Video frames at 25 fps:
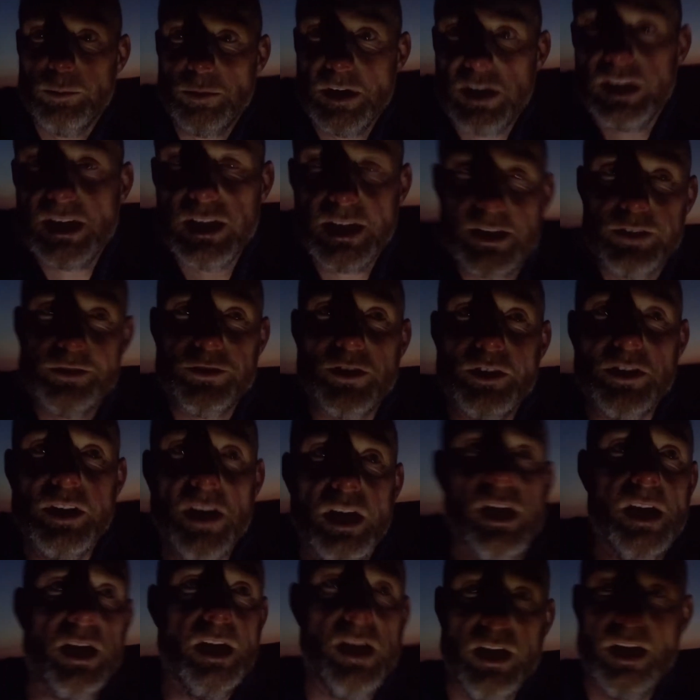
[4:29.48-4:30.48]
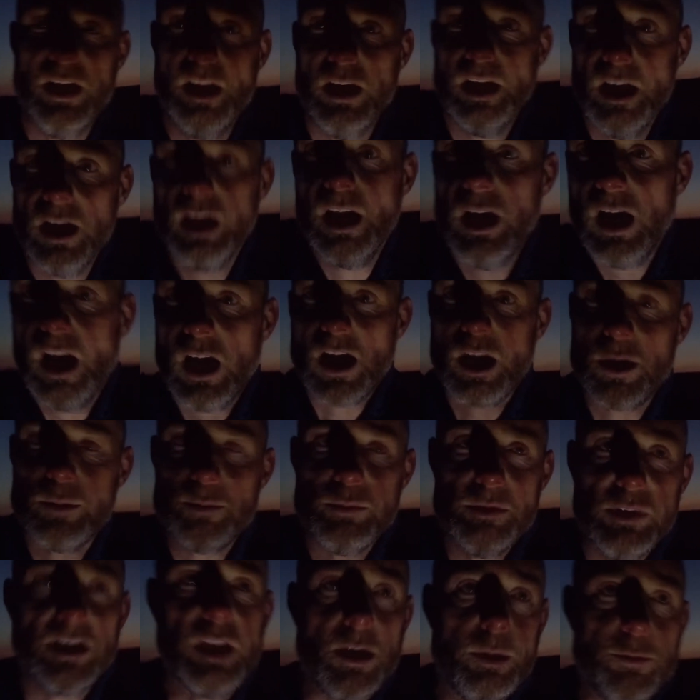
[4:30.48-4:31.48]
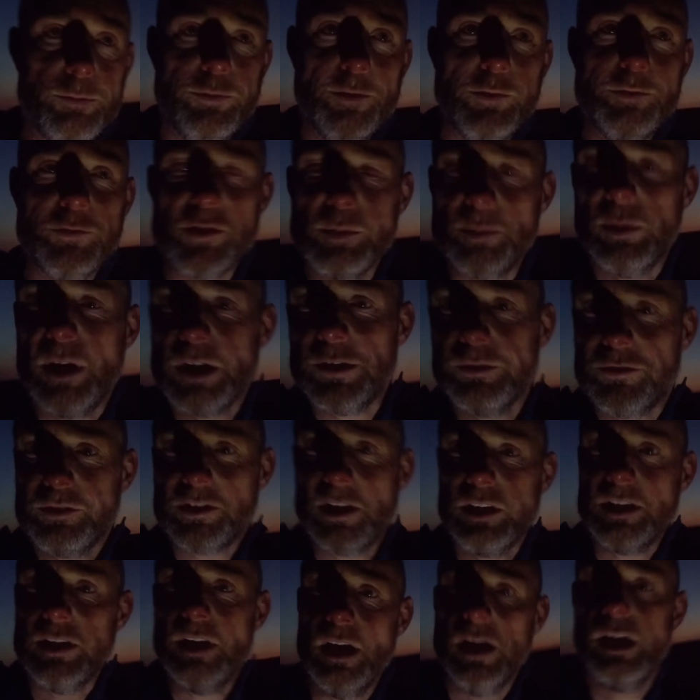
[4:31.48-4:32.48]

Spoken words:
Layers on. Yeah, 50 miles done.